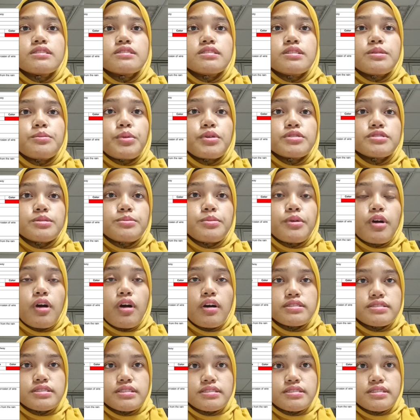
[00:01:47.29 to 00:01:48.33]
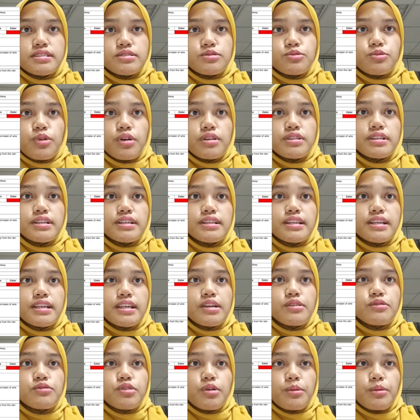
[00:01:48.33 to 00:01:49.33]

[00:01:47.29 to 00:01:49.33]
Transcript: The possible causes is water leaking